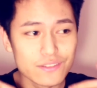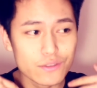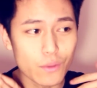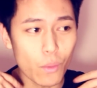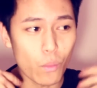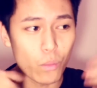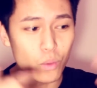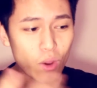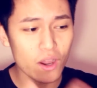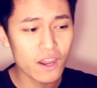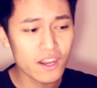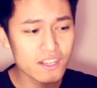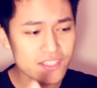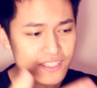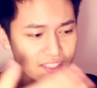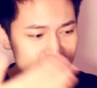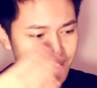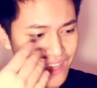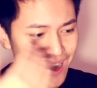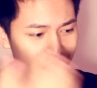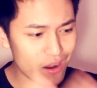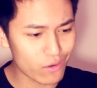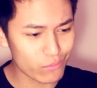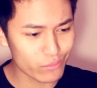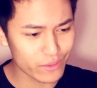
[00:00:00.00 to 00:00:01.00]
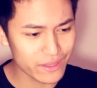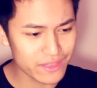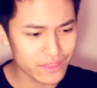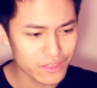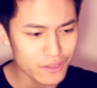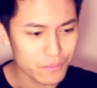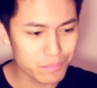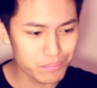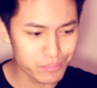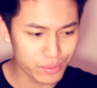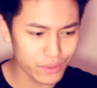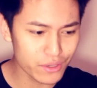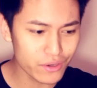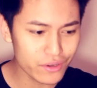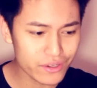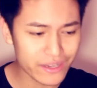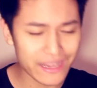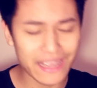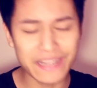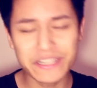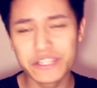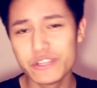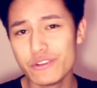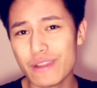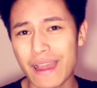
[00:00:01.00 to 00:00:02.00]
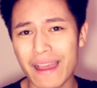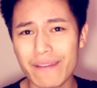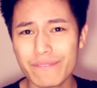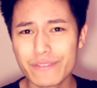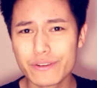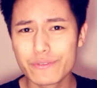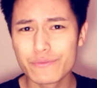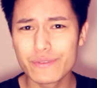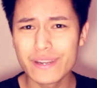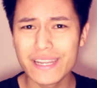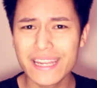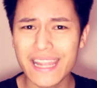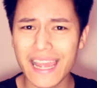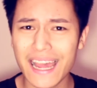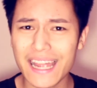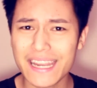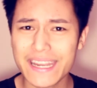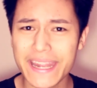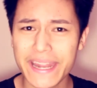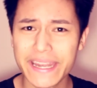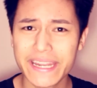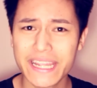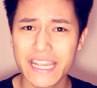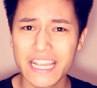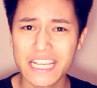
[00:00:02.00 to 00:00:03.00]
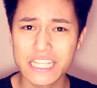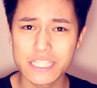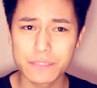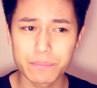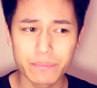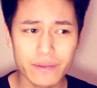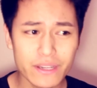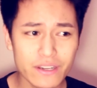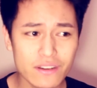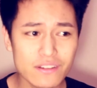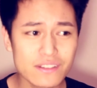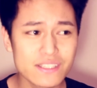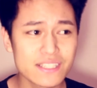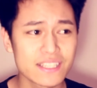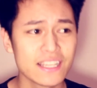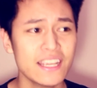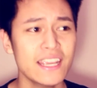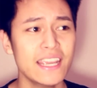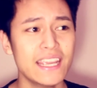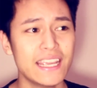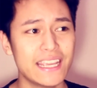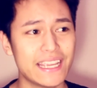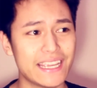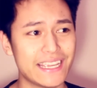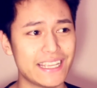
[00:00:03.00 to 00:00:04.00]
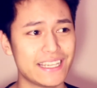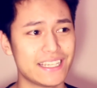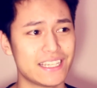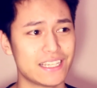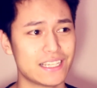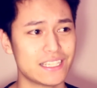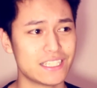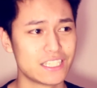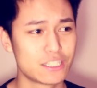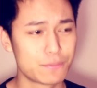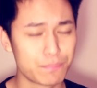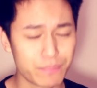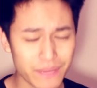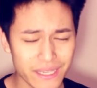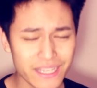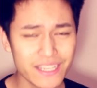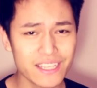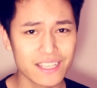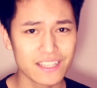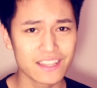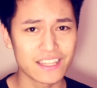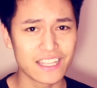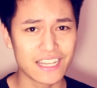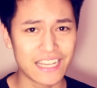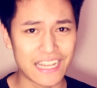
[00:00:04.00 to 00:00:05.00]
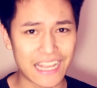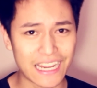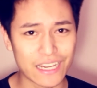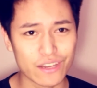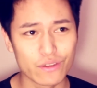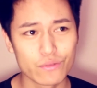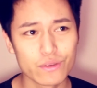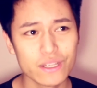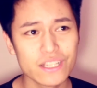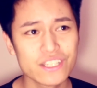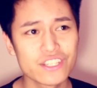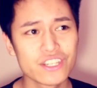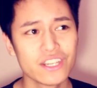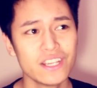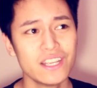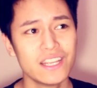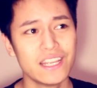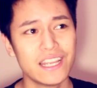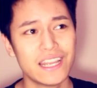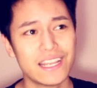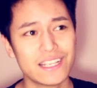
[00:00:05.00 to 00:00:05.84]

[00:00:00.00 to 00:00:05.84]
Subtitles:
the words that are in the book and you haven't really had any experience in speaking the language,